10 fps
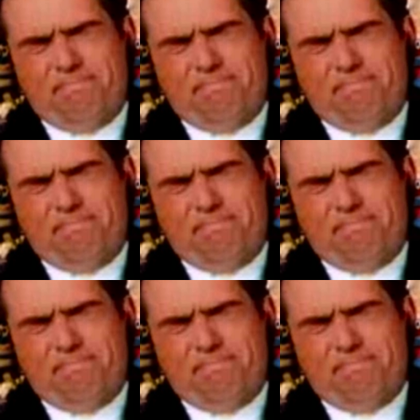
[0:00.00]

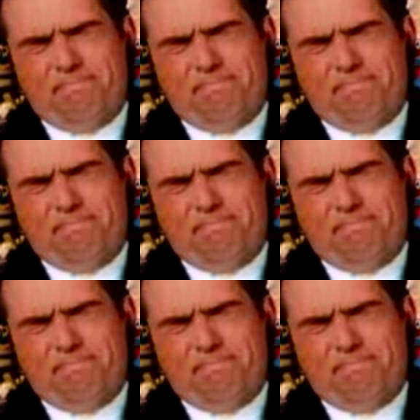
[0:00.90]

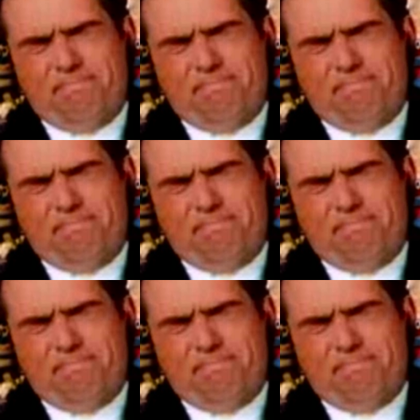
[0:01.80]

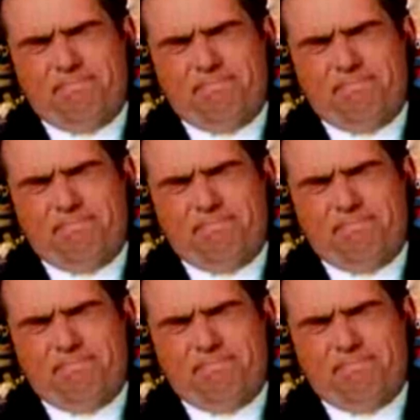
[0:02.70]

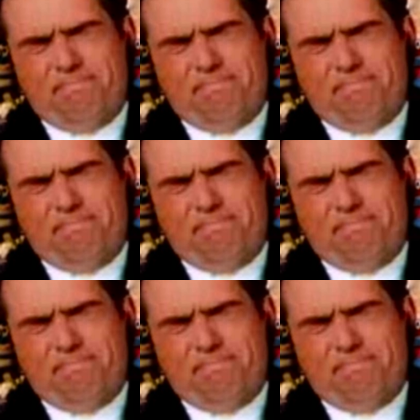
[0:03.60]

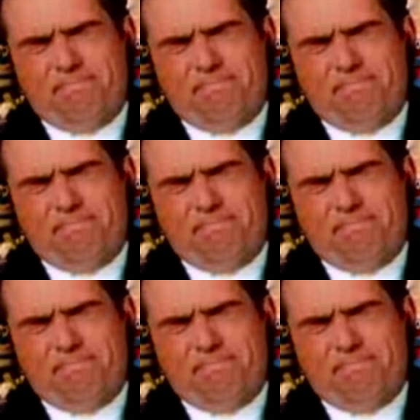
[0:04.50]
(no lip movement)